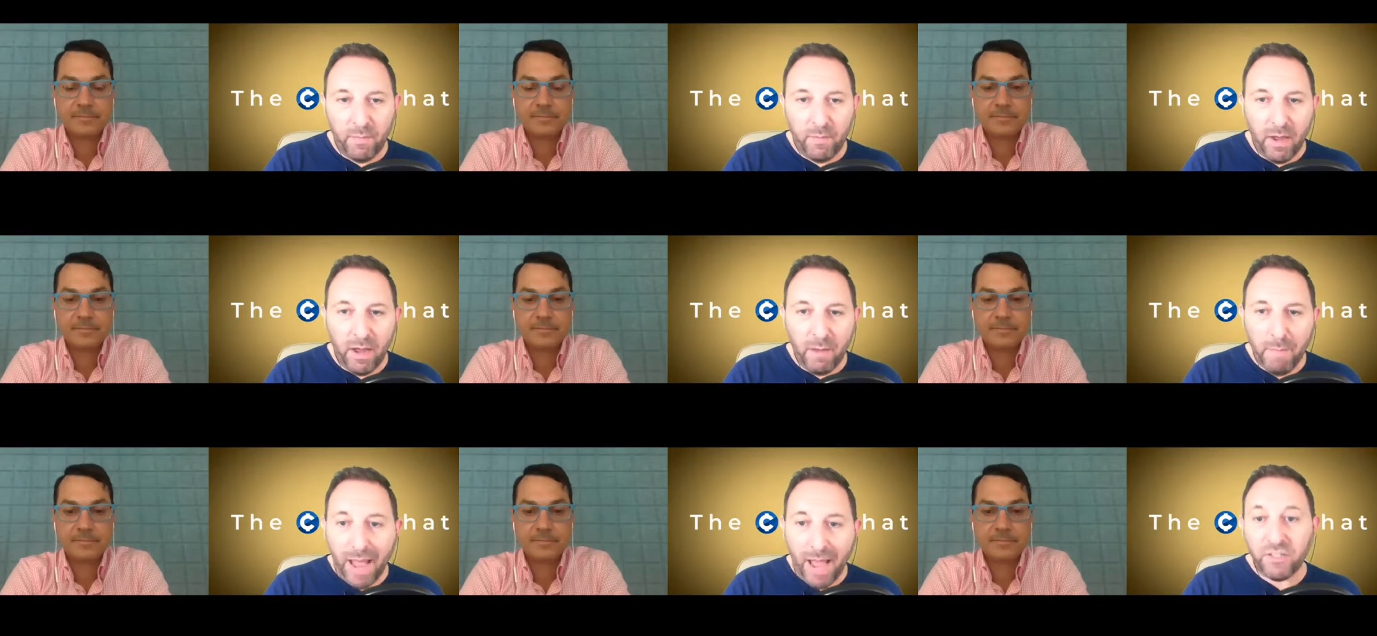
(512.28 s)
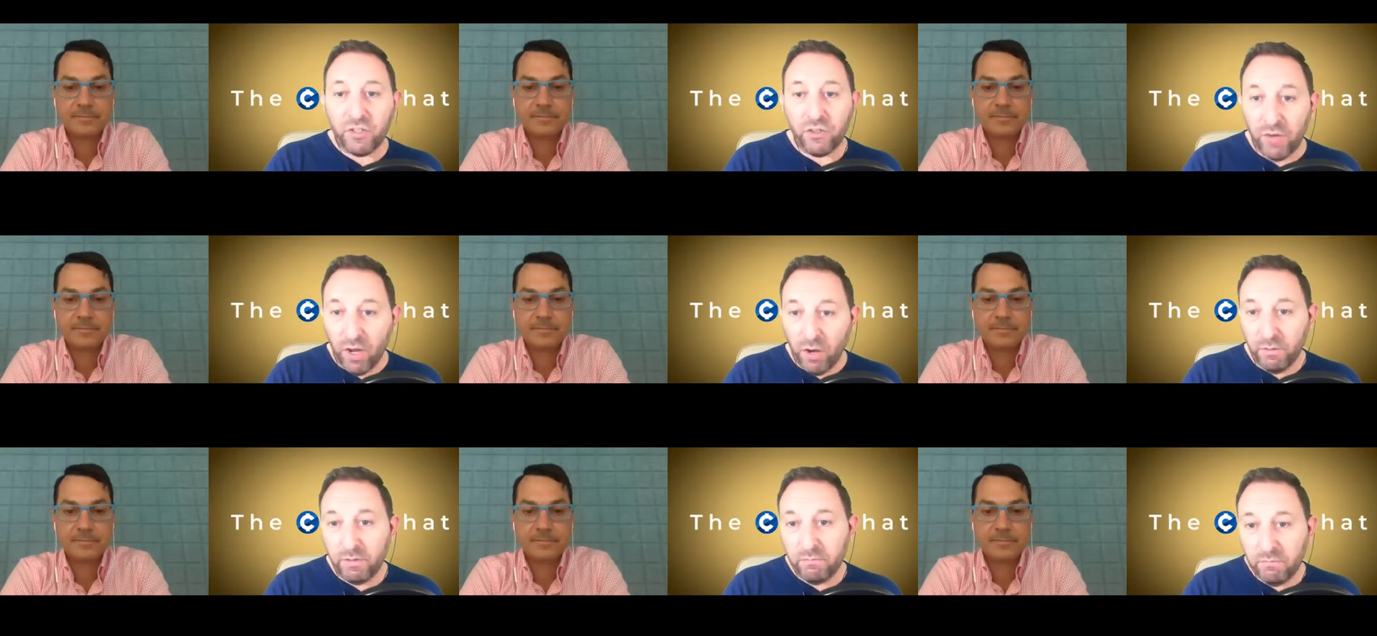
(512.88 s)
Speaker 1: a master
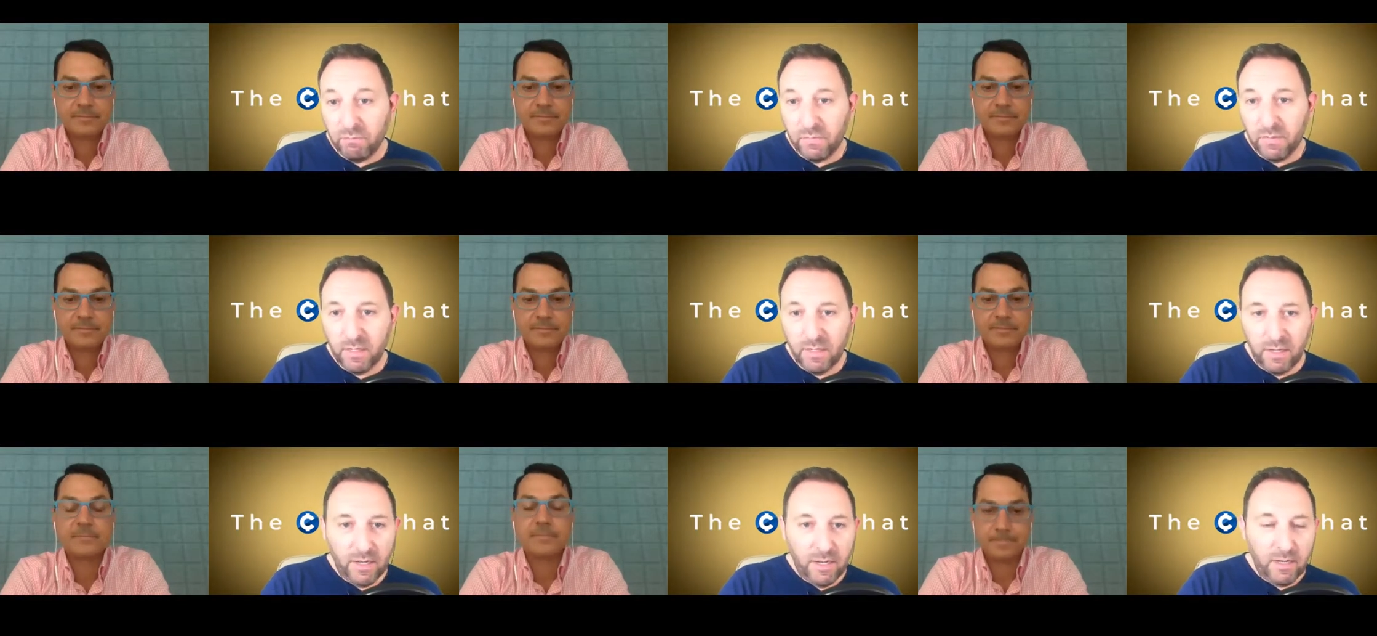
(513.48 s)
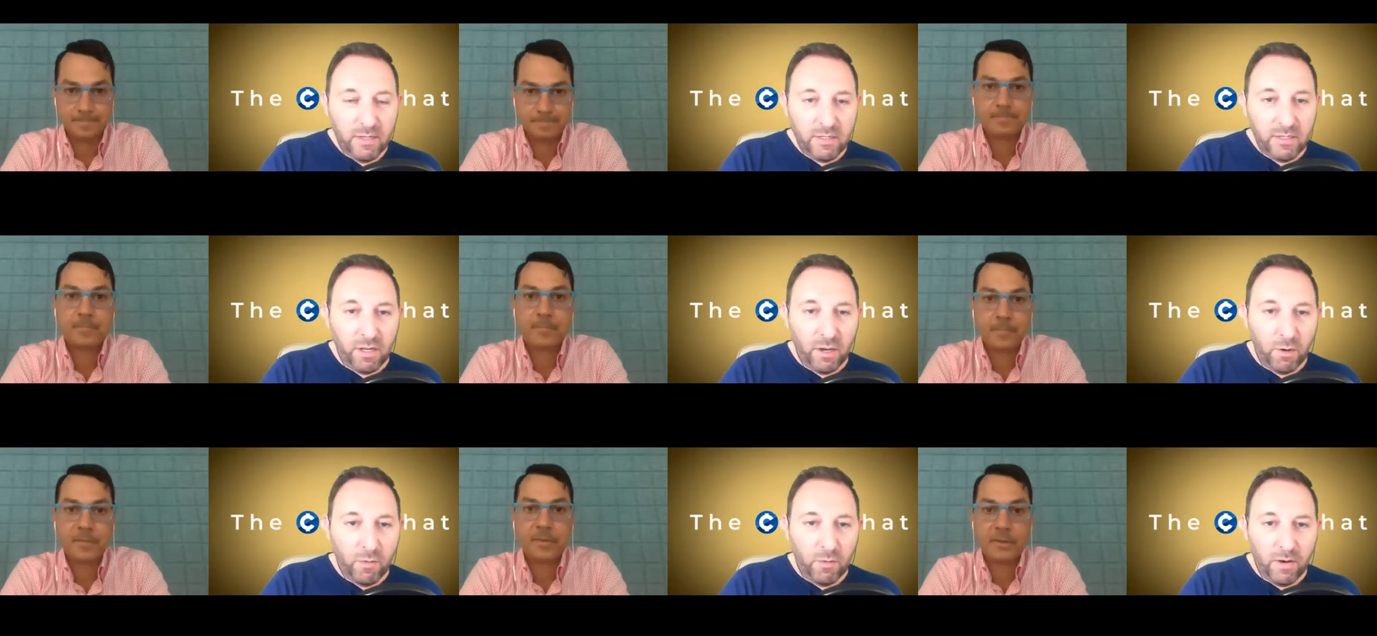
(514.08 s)
node. Mm-hmm.
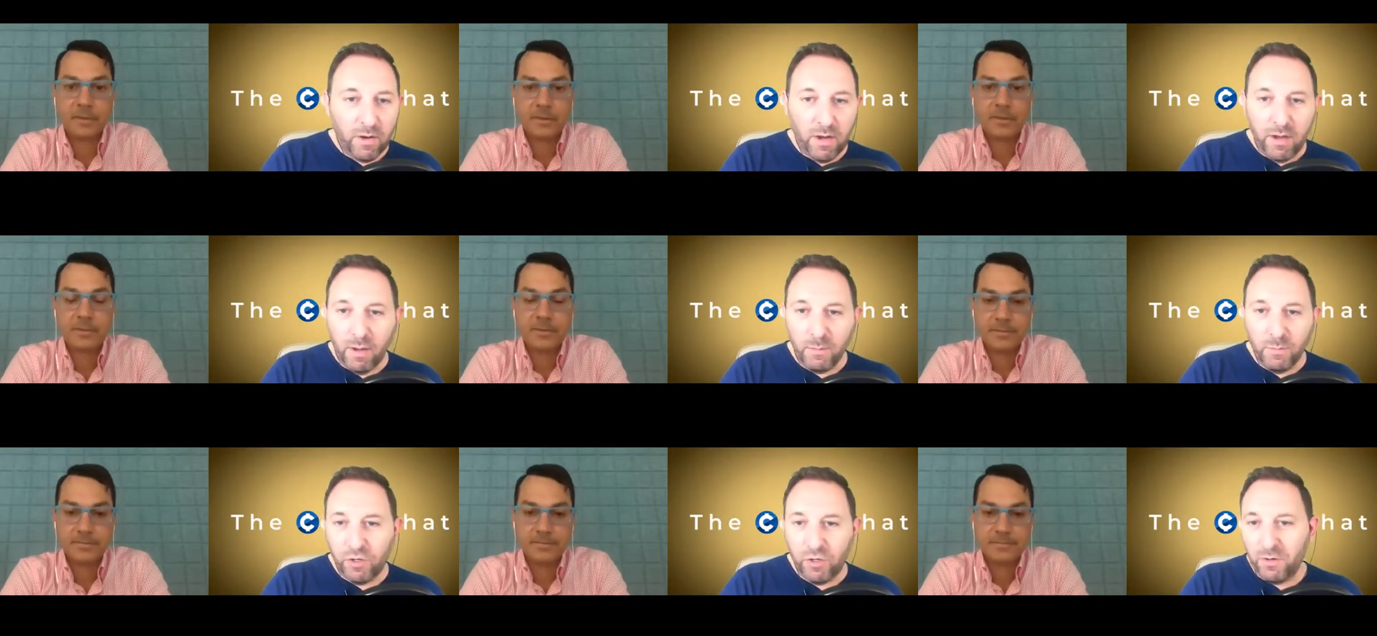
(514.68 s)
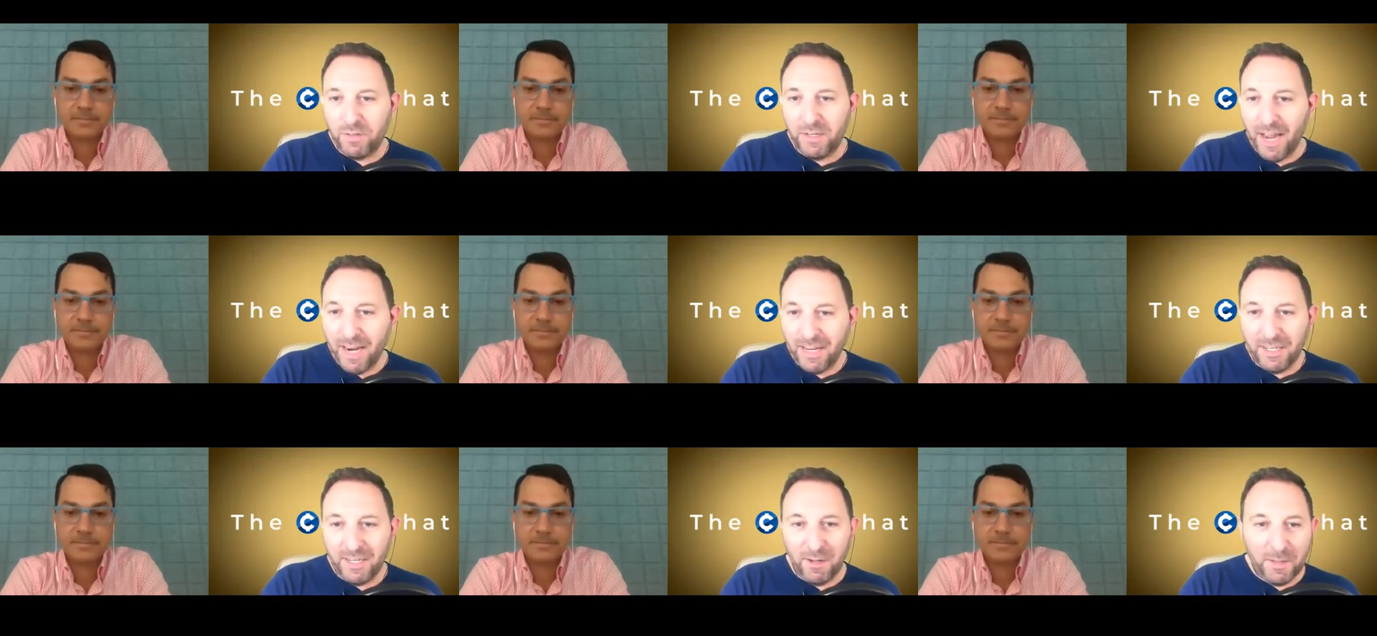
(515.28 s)
So I'm sure you're dying
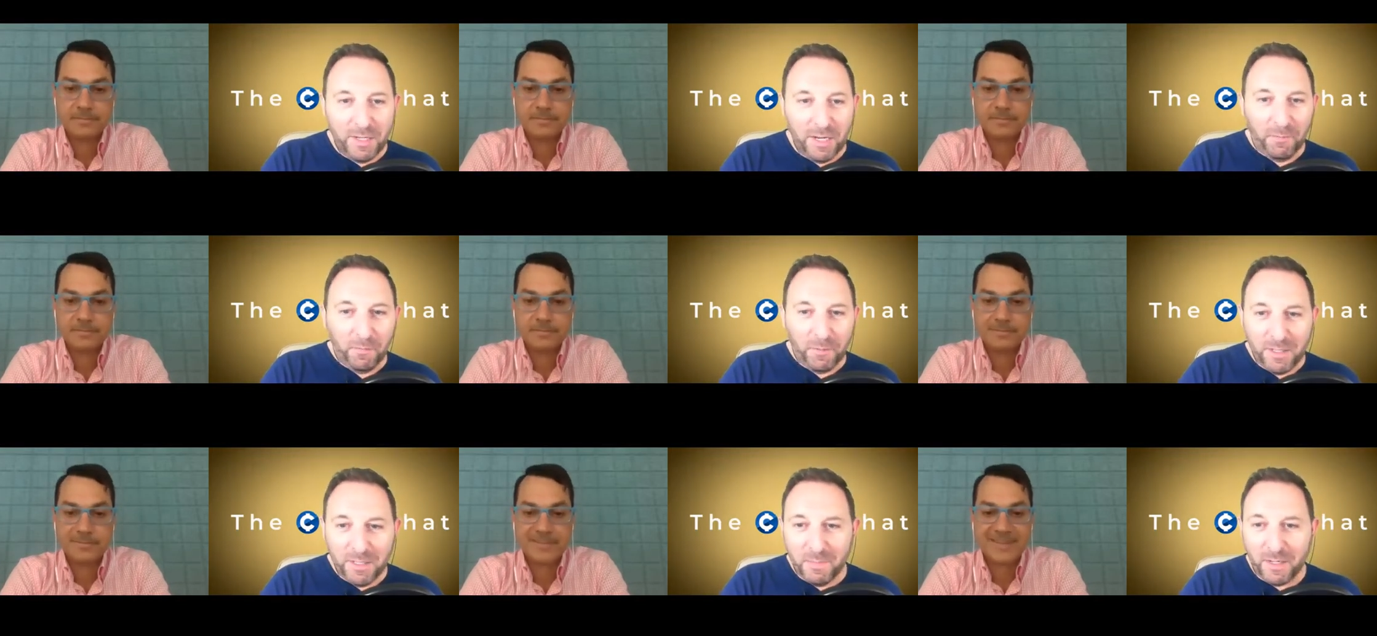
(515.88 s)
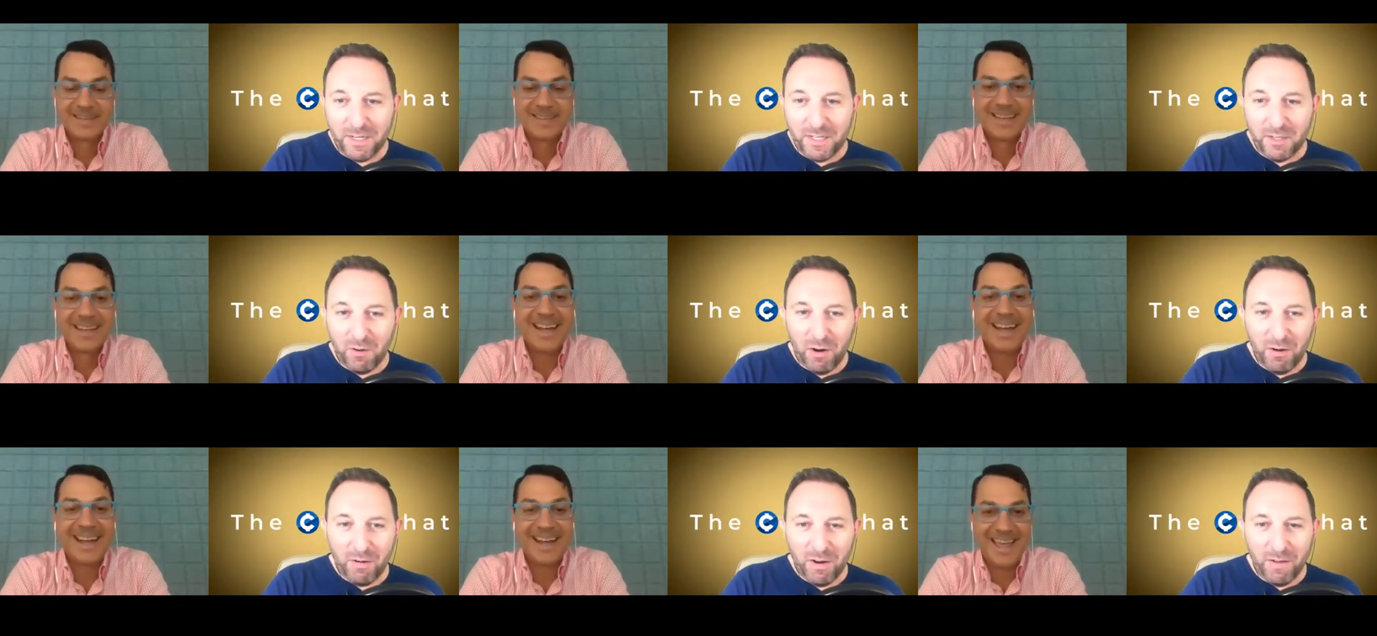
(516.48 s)
to know the difference because there
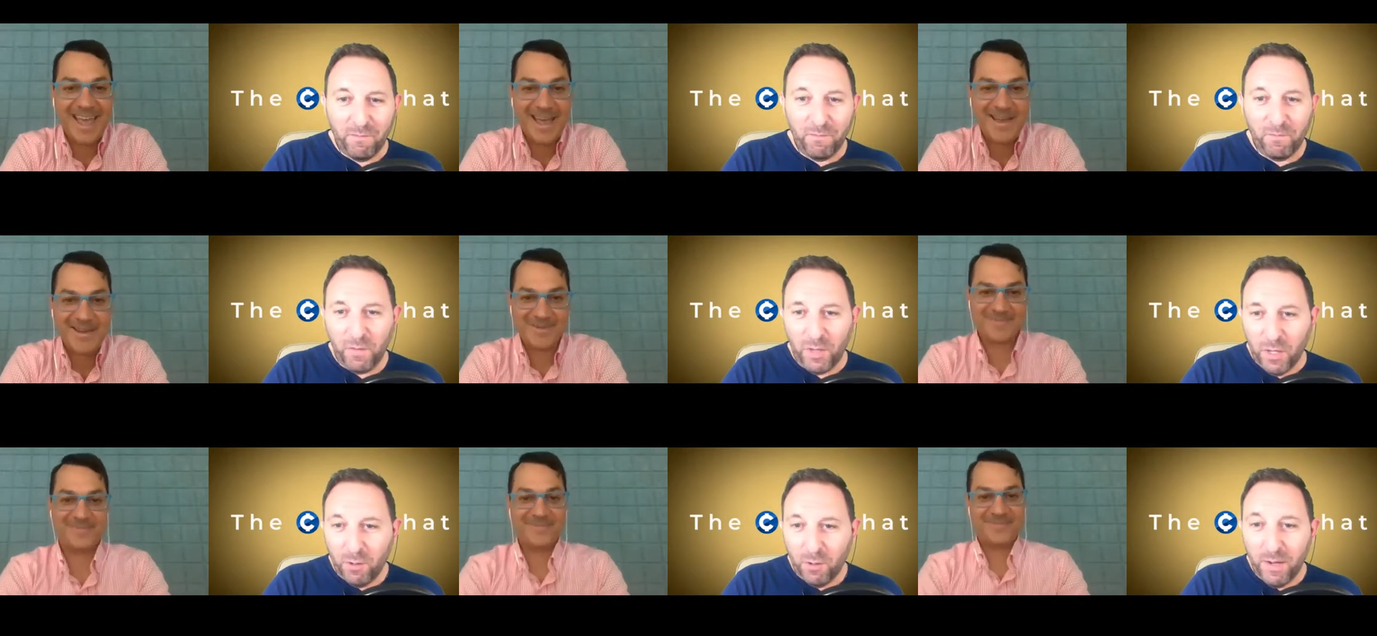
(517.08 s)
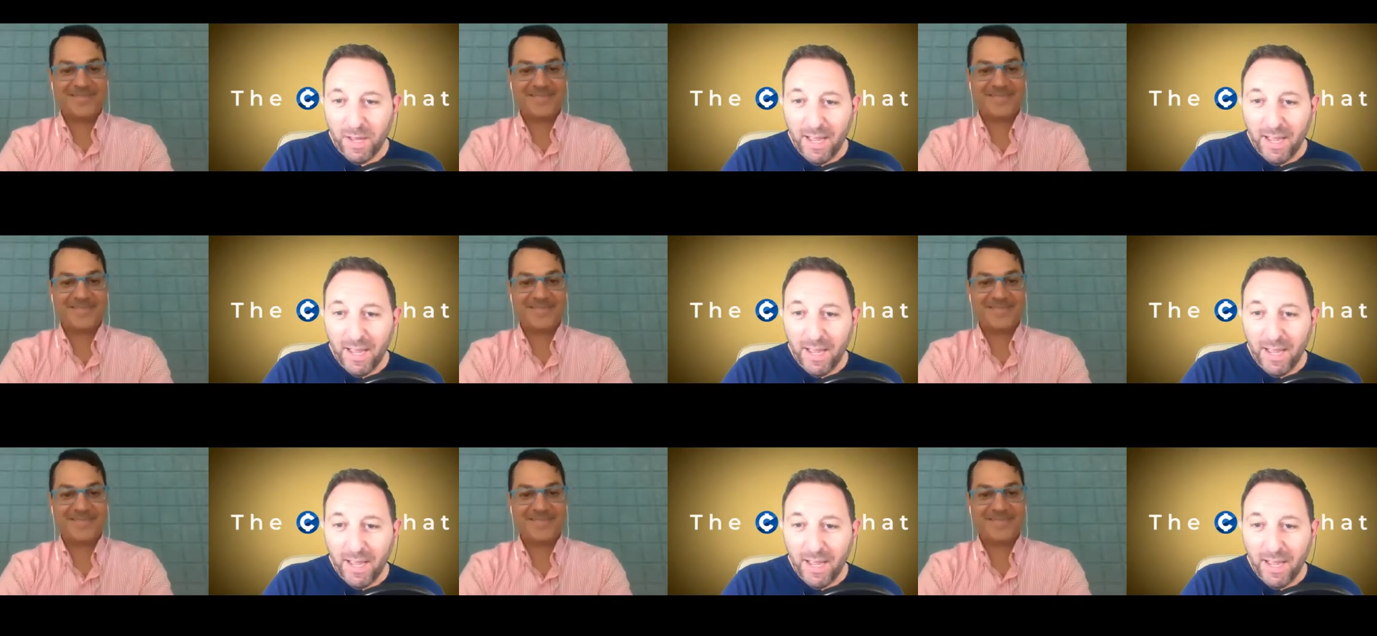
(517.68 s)
are I am. a few.